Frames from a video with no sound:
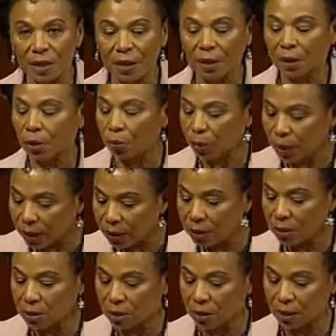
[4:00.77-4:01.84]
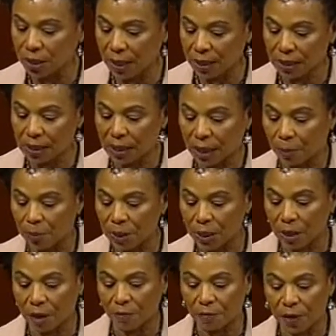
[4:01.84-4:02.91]
are critical to next steps
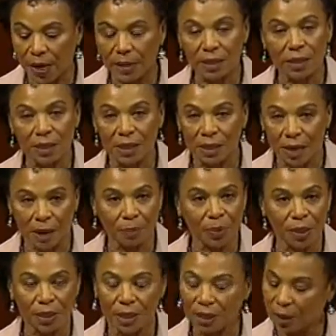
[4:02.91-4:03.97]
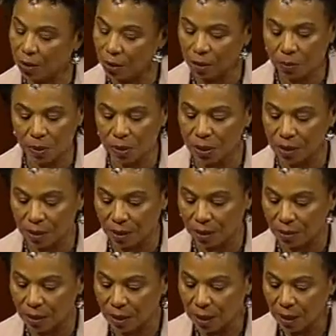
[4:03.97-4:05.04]
in our fight to stop this terrible
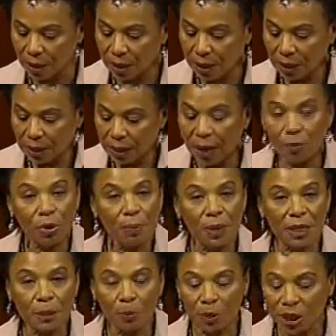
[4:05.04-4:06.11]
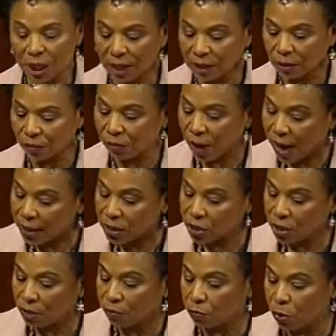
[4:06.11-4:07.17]
disease. And we must protect the
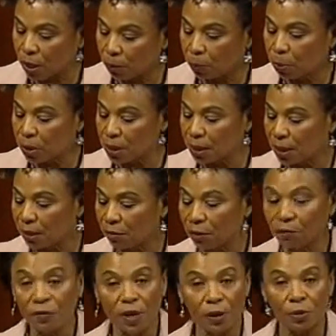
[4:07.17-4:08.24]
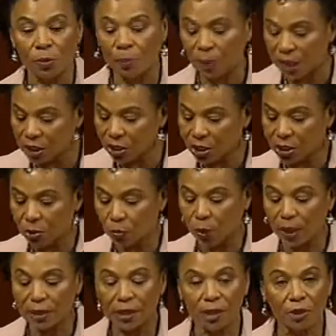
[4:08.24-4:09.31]
fraction of 1% of the federal budget
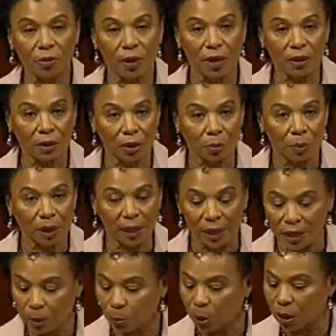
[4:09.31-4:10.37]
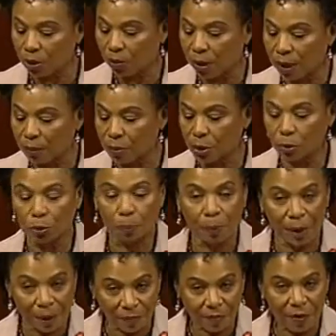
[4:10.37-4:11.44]
directed to our global AIDS programs through
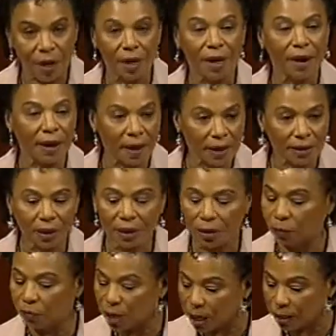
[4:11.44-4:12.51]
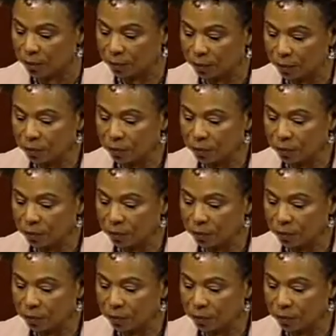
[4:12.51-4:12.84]
PEPFAR and the Global Fund.